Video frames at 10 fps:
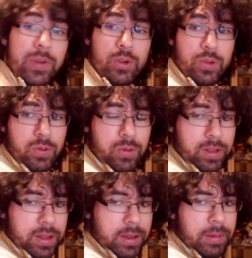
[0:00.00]
the
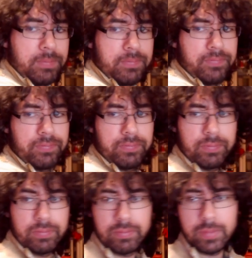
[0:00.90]
fictional uh,
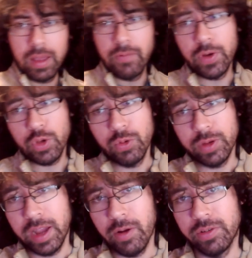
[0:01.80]
fictional
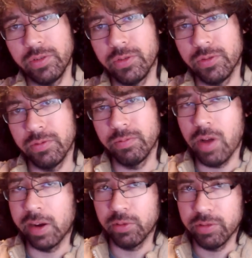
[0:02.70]
character
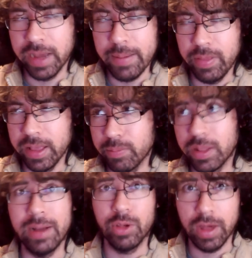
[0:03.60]
doctor type like
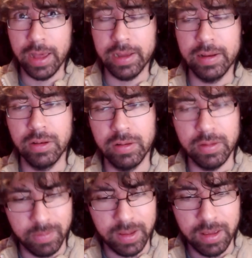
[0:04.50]
Blackjack
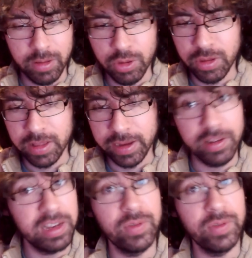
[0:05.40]
and you have seen like in